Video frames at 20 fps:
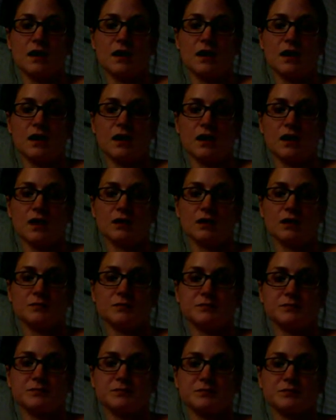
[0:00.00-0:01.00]

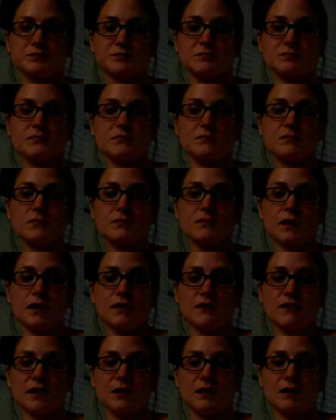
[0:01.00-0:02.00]

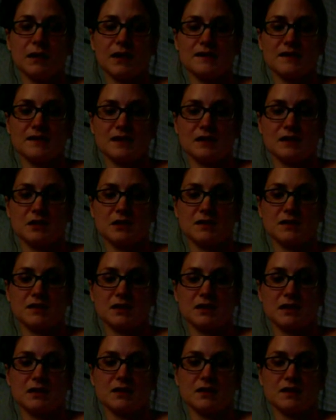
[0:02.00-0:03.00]
if anybody's
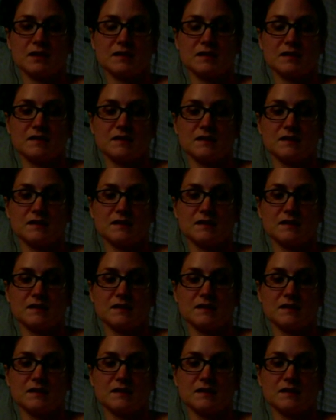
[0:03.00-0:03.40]
interested, because